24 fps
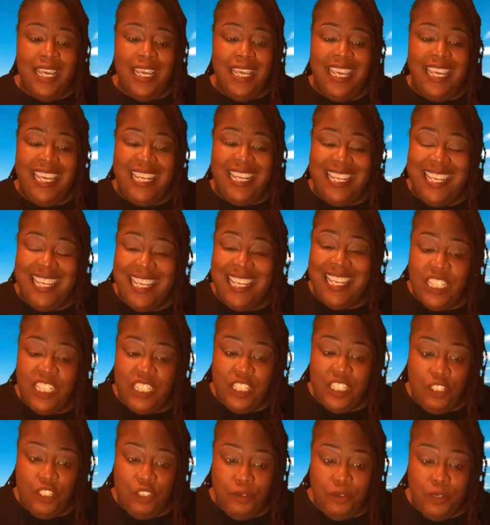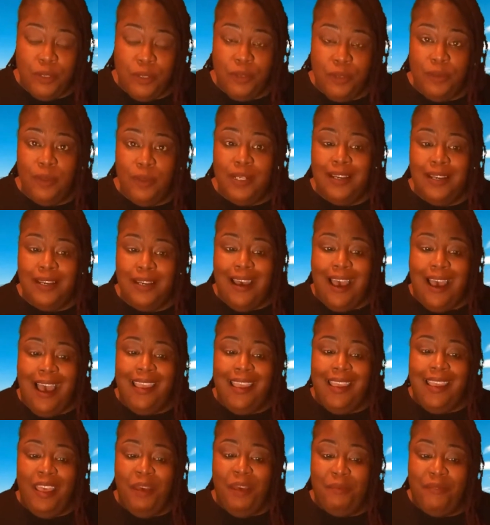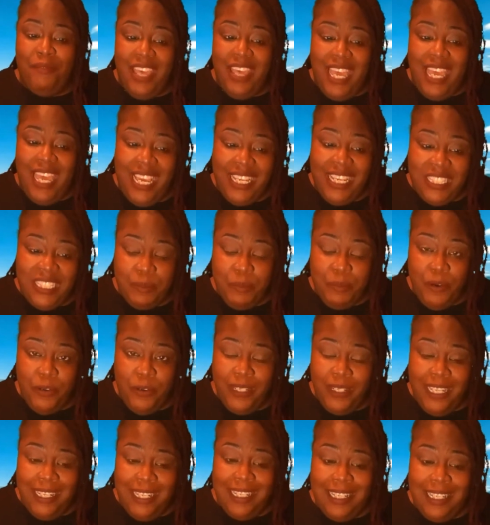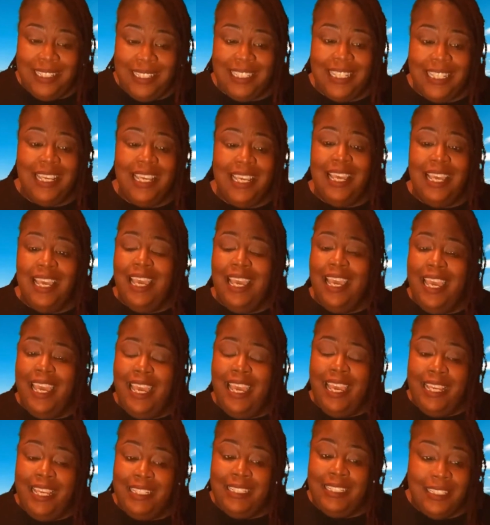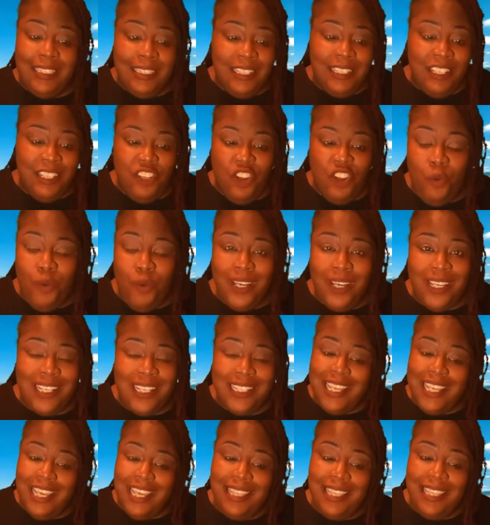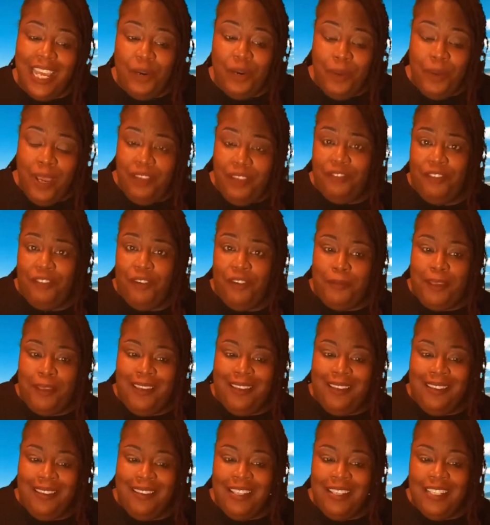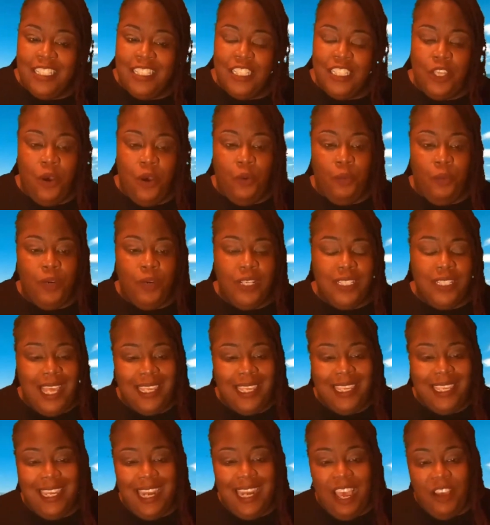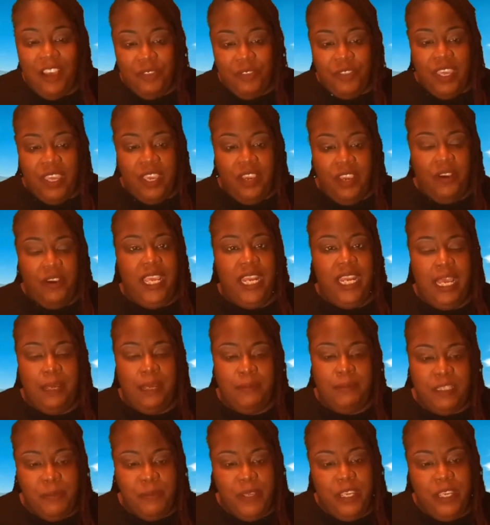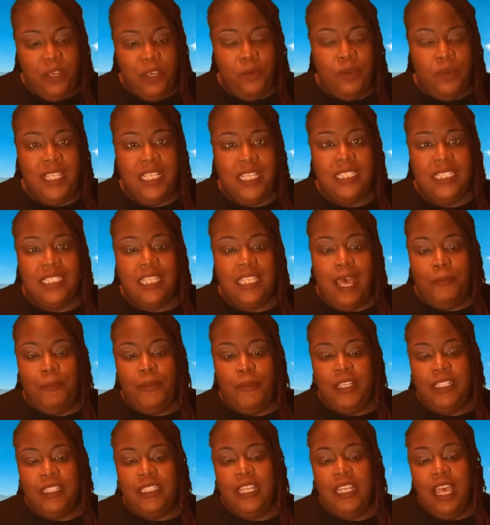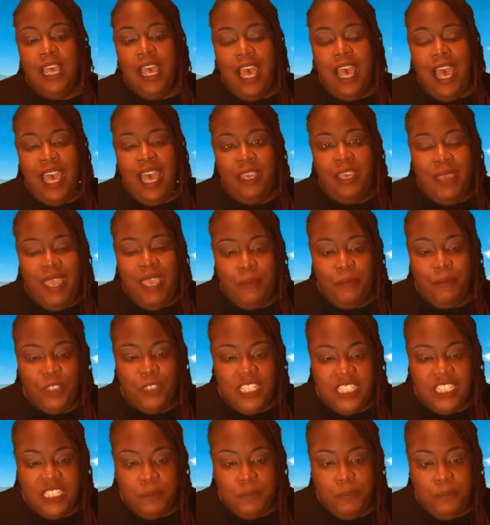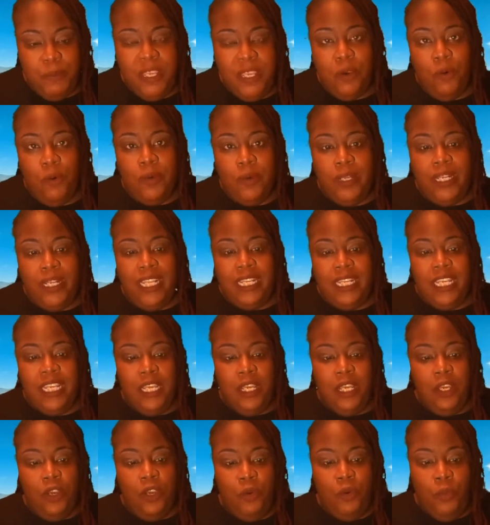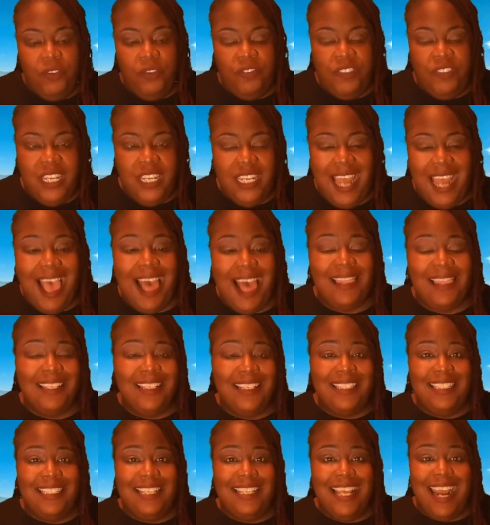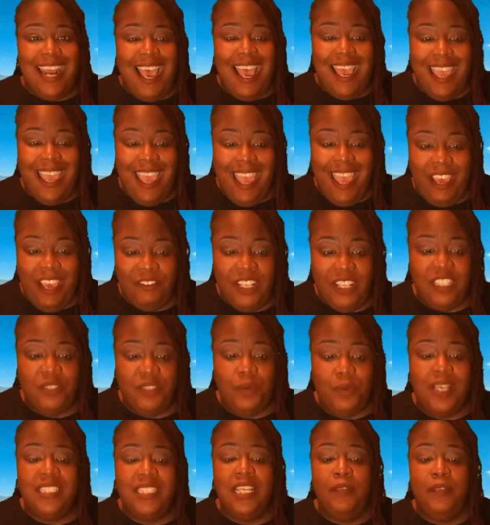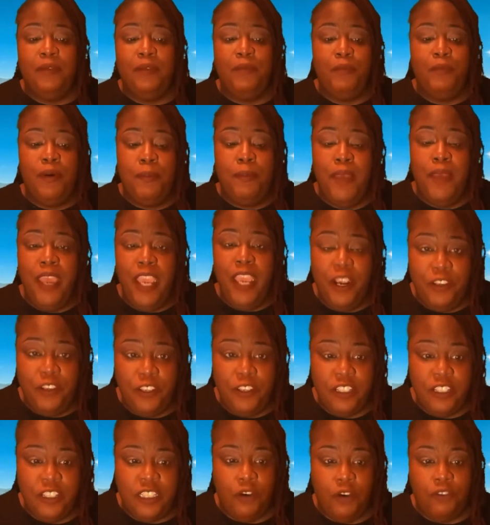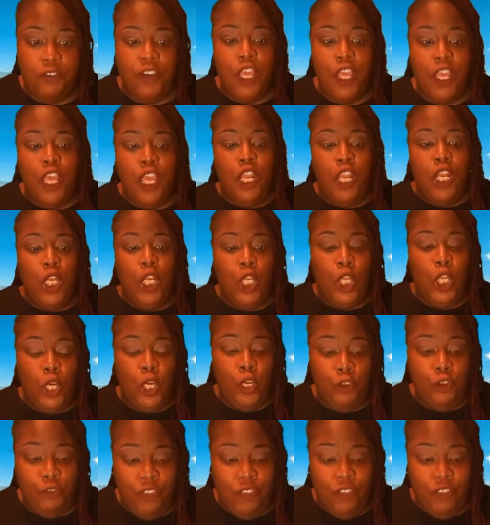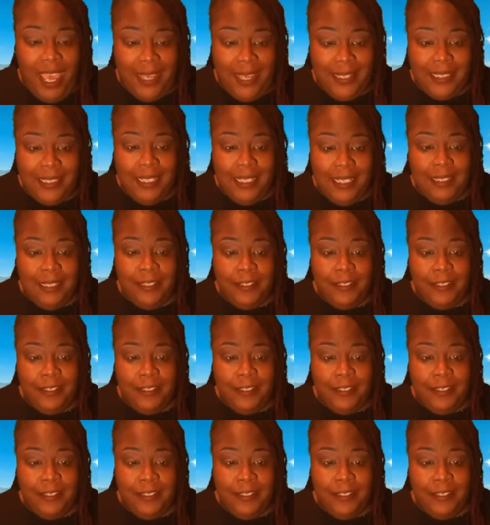It is true. I am the expert in it, and no one can that away from me. So once I get out there and I'm speaking on these topics, I am able to speak on it with the knowledge that I have. That's why I said prepare yourself, learn that.